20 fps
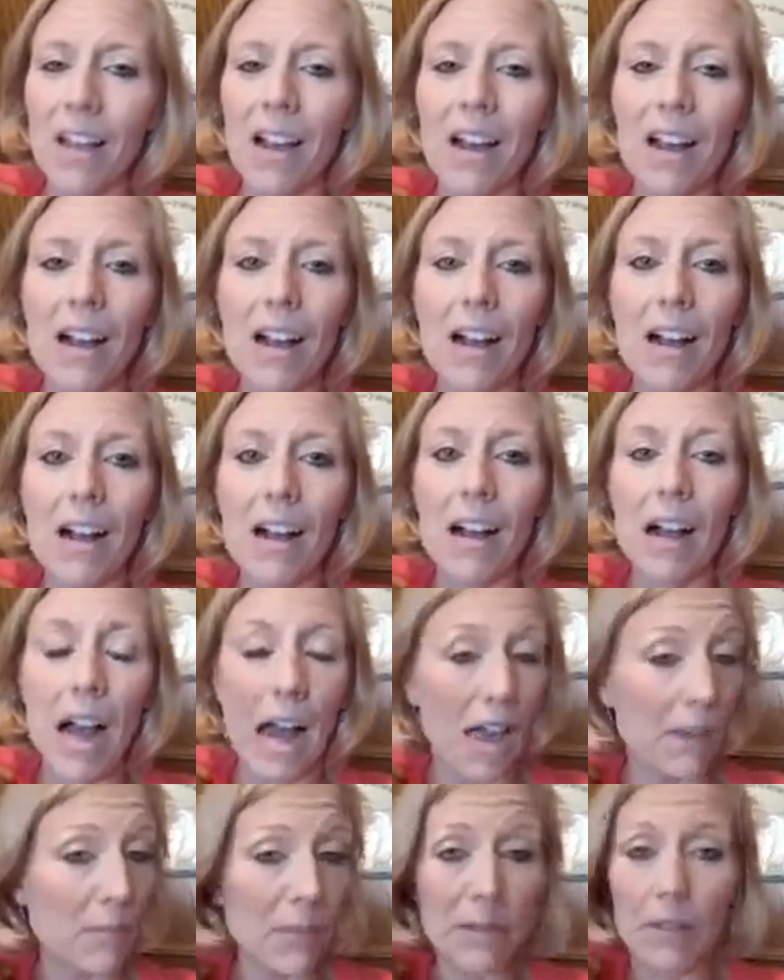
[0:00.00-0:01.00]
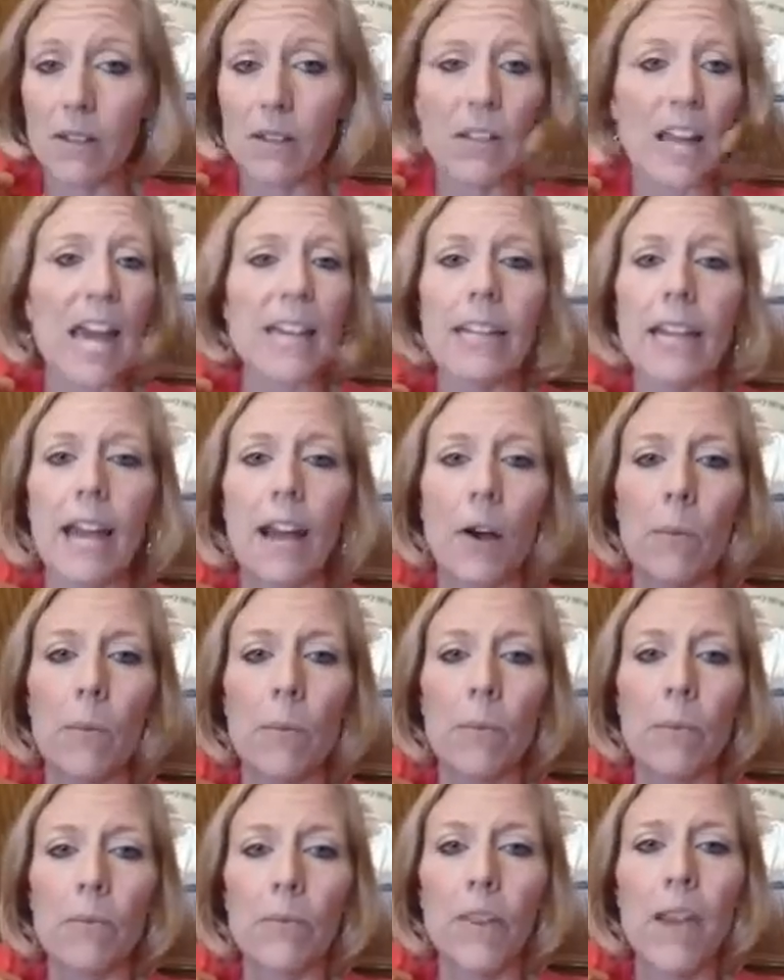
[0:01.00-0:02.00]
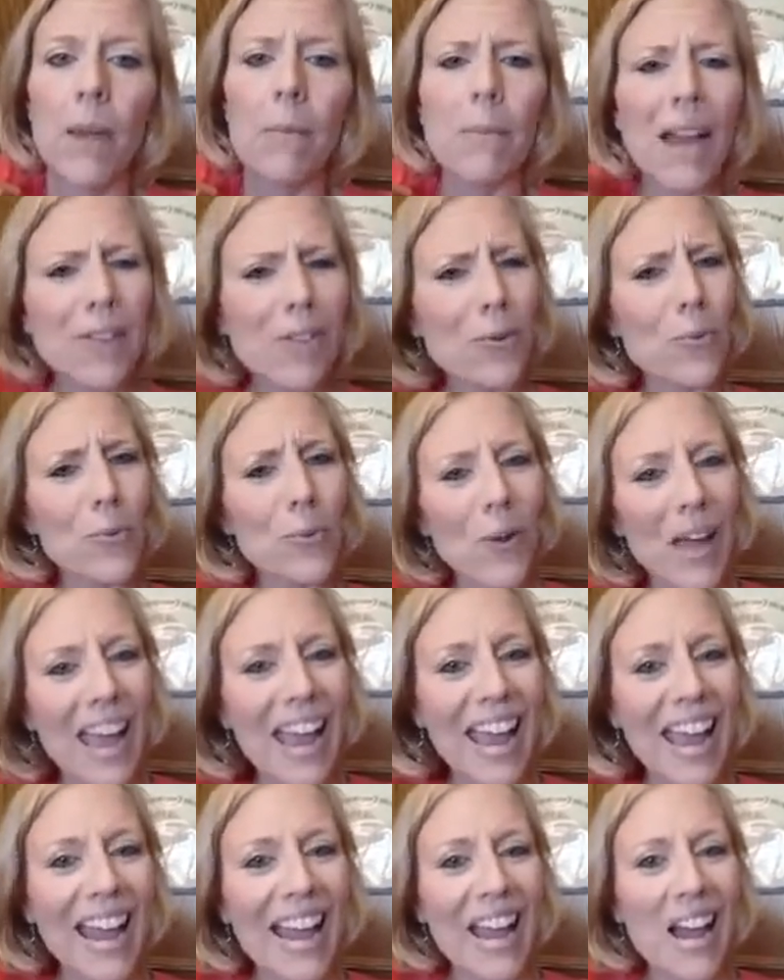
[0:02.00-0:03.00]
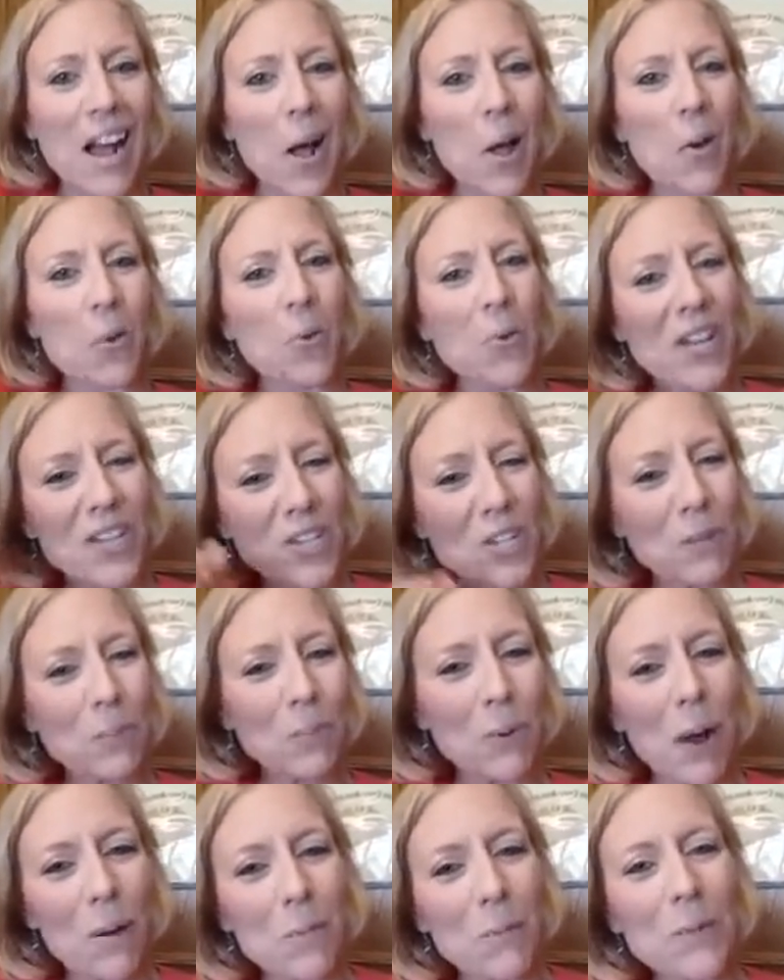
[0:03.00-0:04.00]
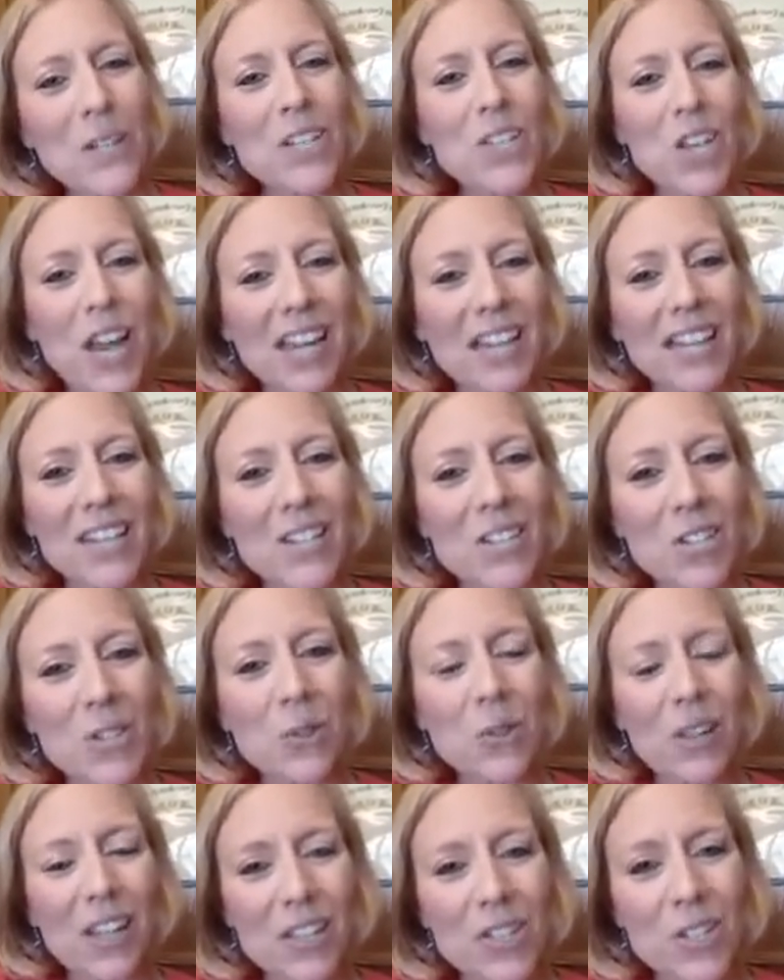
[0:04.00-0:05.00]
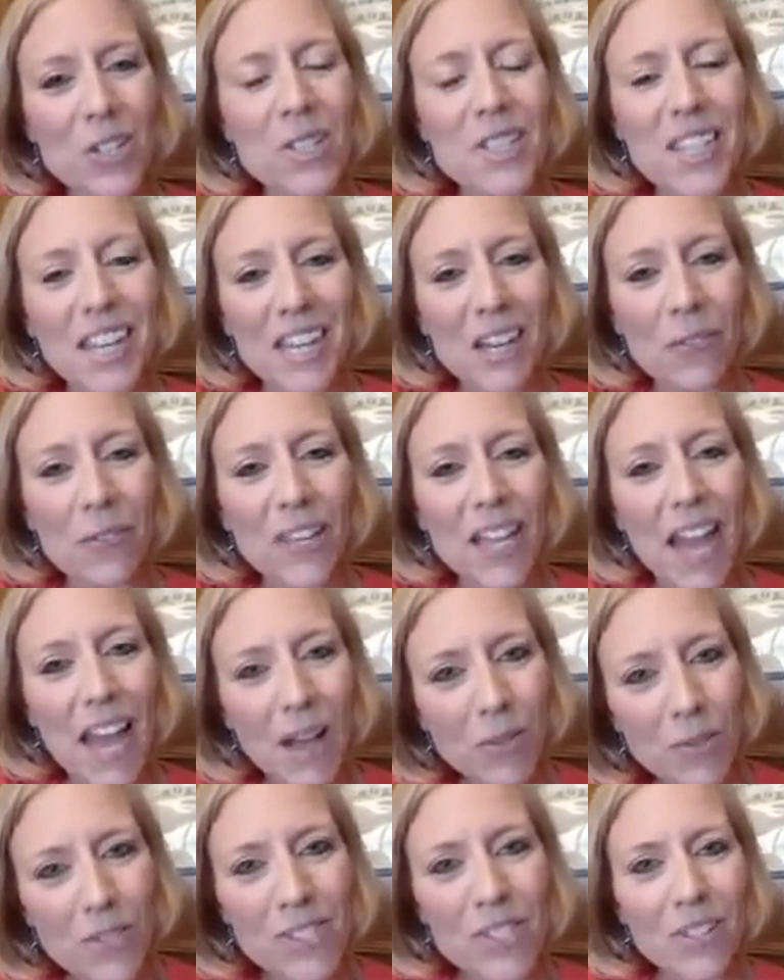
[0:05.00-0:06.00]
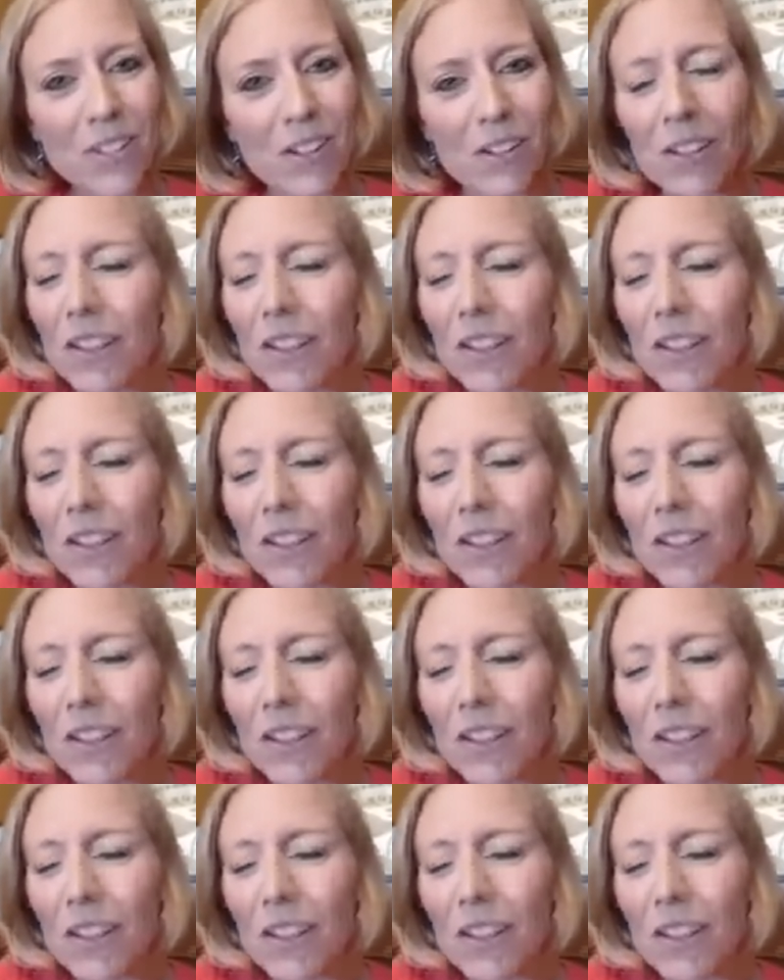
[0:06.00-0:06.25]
I'd be glad to help. By the way, we should probably check into legislative counsel.